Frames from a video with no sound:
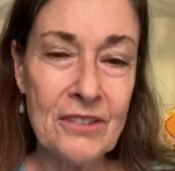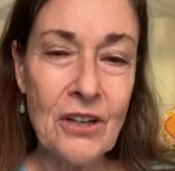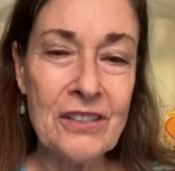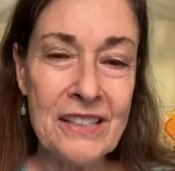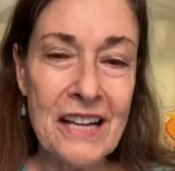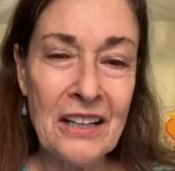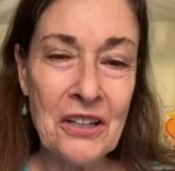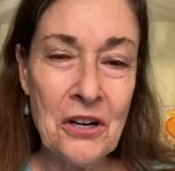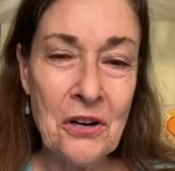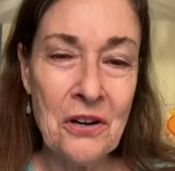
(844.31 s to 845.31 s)
Darcy,
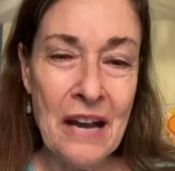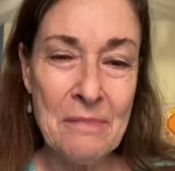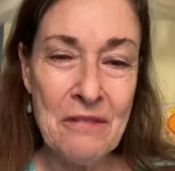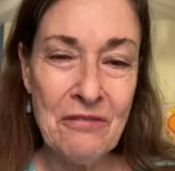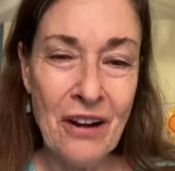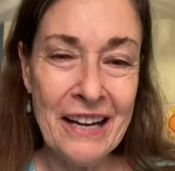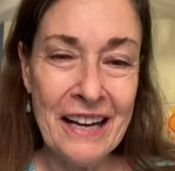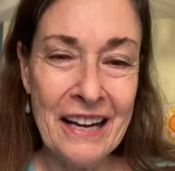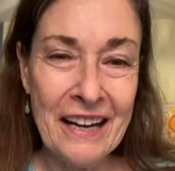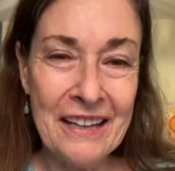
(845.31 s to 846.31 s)
hello. Happy
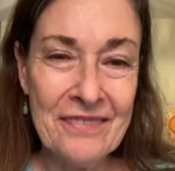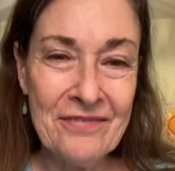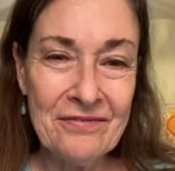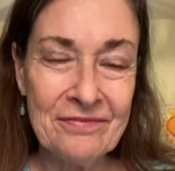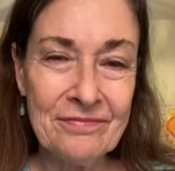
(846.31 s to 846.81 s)
Friday.